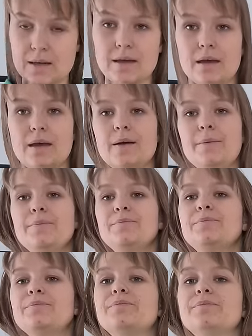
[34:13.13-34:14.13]

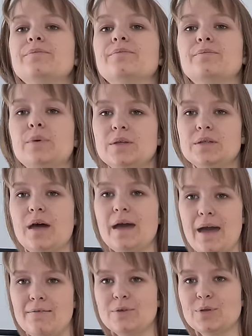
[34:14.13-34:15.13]
but I
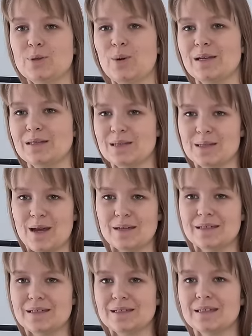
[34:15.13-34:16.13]
have not quite
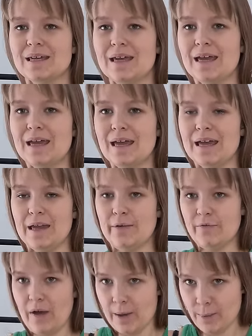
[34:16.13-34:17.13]
decided
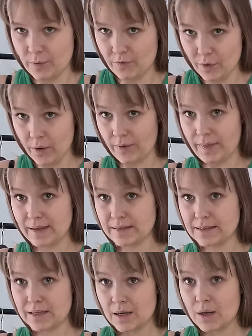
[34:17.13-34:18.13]
if I prefer that
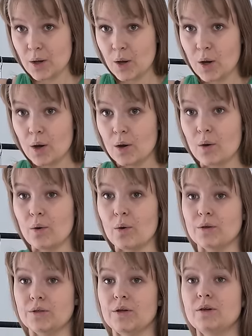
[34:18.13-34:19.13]

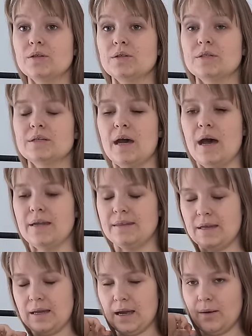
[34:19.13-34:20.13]
or not. I
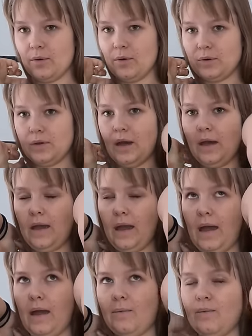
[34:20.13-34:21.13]
think
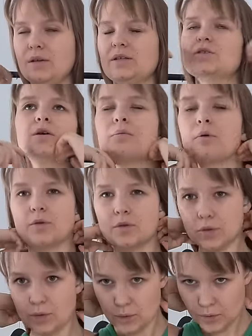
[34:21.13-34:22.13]
I'm pretty sure I'm going
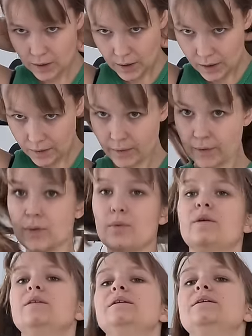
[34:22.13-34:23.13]
to do another
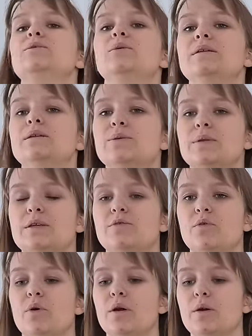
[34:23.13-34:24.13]
one in
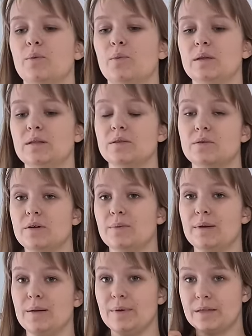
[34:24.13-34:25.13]
2024 with 3
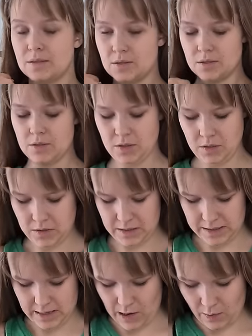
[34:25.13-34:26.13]
millimeters just to
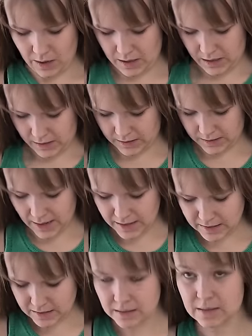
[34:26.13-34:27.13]
see how I like
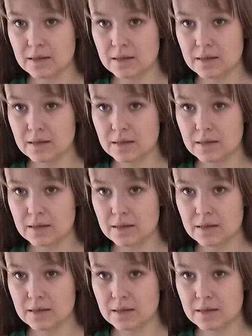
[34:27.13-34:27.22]
that.